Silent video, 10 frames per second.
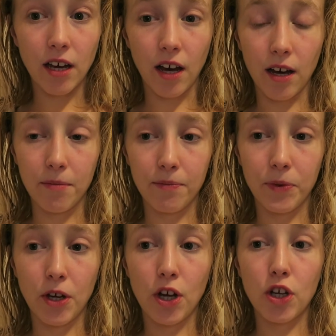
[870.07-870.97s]

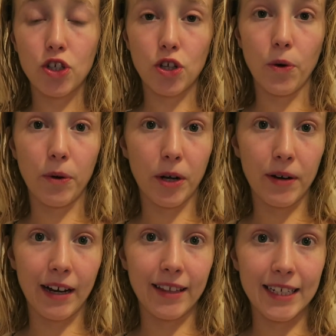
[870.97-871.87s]
so we're going
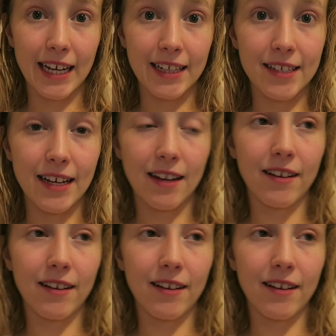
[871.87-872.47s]
out in the day instead.